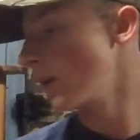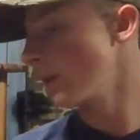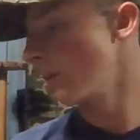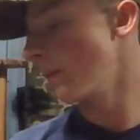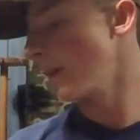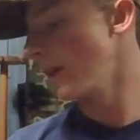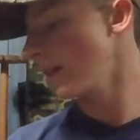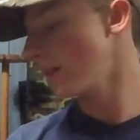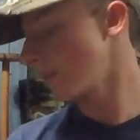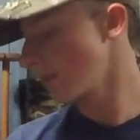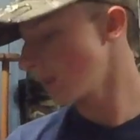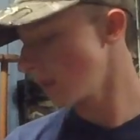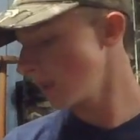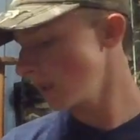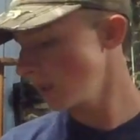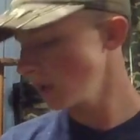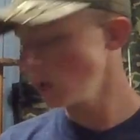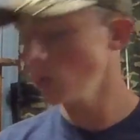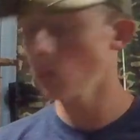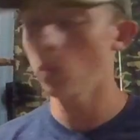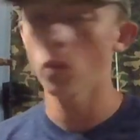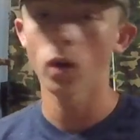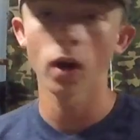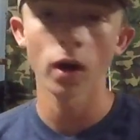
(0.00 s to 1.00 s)
Basically,
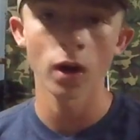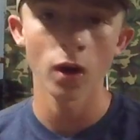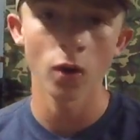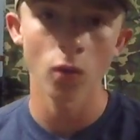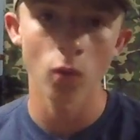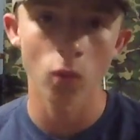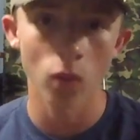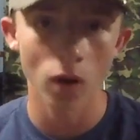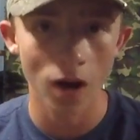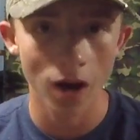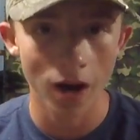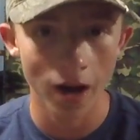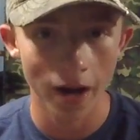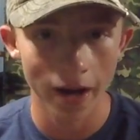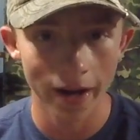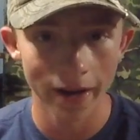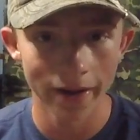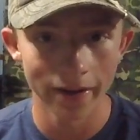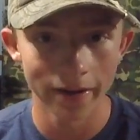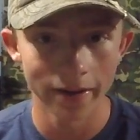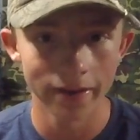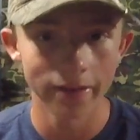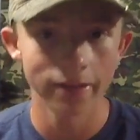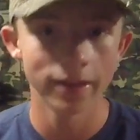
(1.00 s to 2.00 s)
you want a
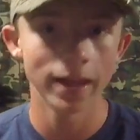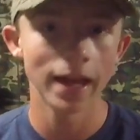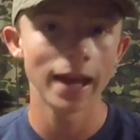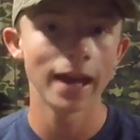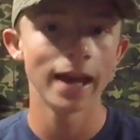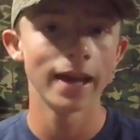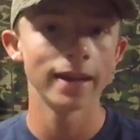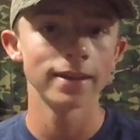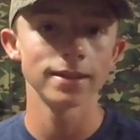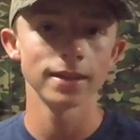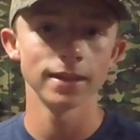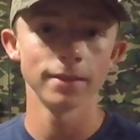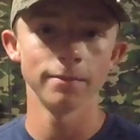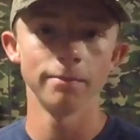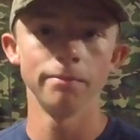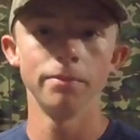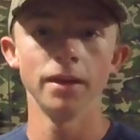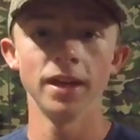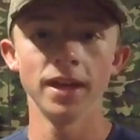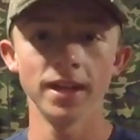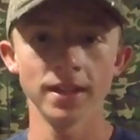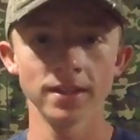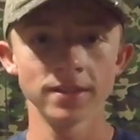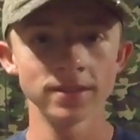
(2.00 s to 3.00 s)
rod that
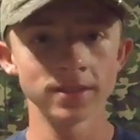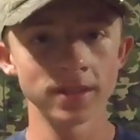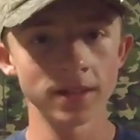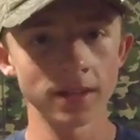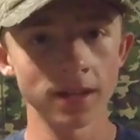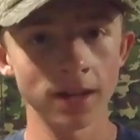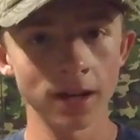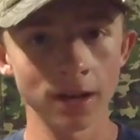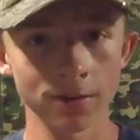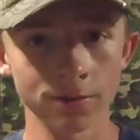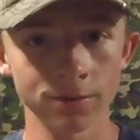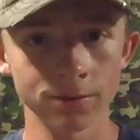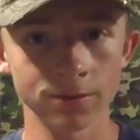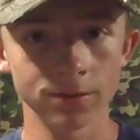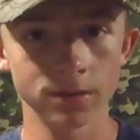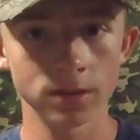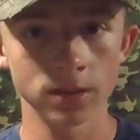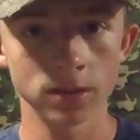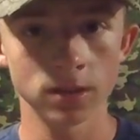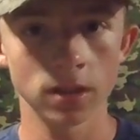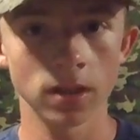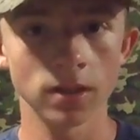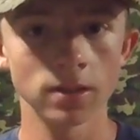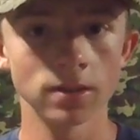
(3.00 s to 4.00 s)
bends enough,
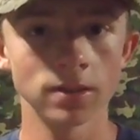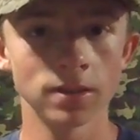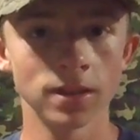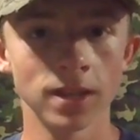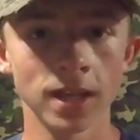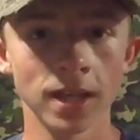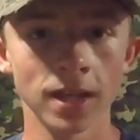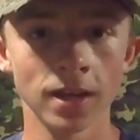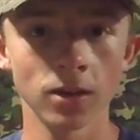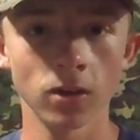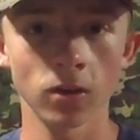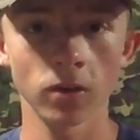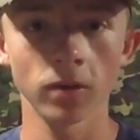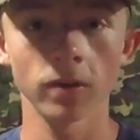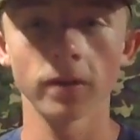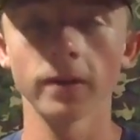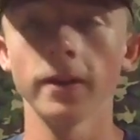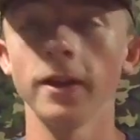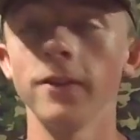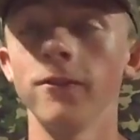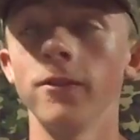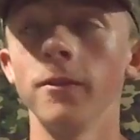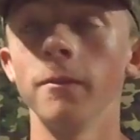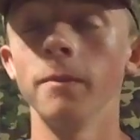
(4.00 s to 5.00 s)
because then
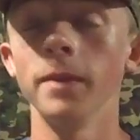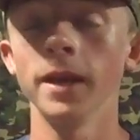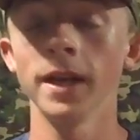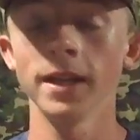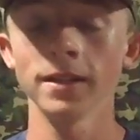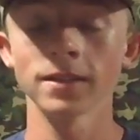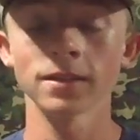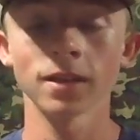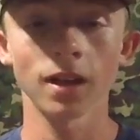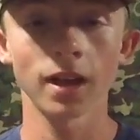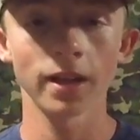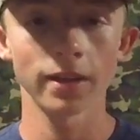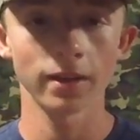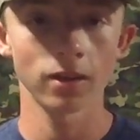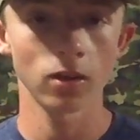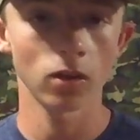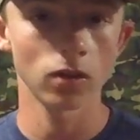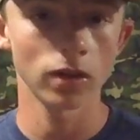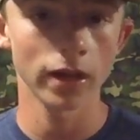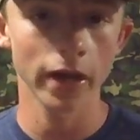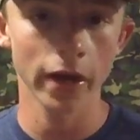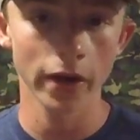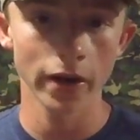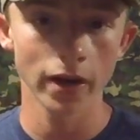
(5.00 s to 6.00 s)
if it bends a lot, then
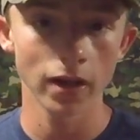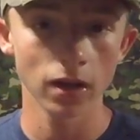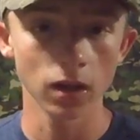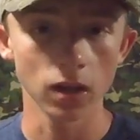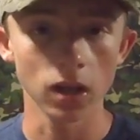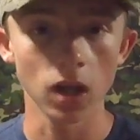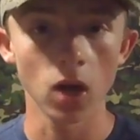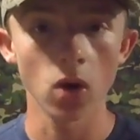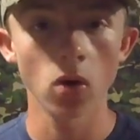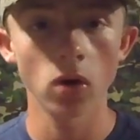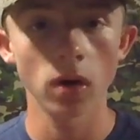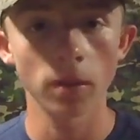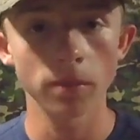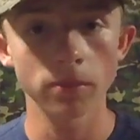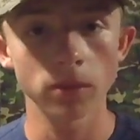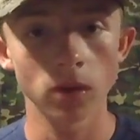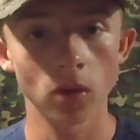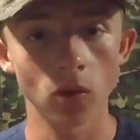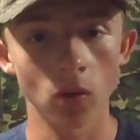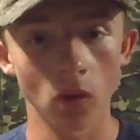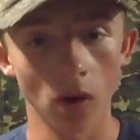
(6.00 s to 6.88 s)
it'll allow you to load up the